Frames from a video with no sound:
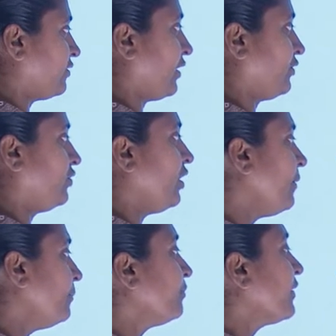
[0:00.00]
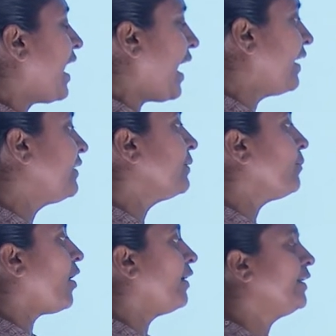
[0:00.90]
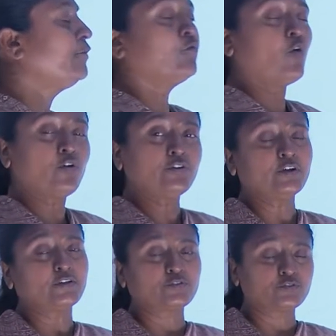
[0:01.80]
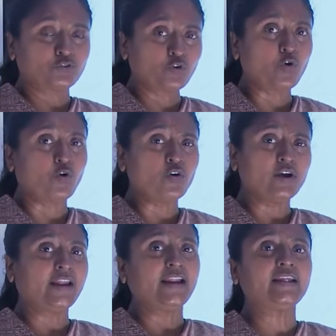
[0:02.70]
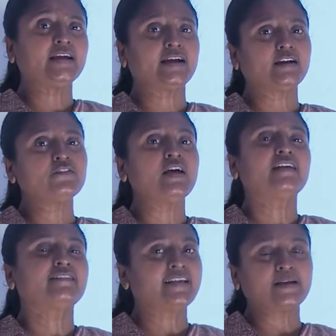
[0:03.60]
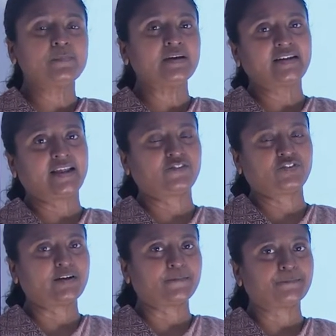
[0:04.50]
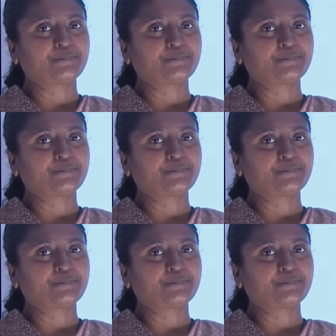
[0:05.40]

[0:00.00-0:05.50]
structure and the body won't show any kind of segmentation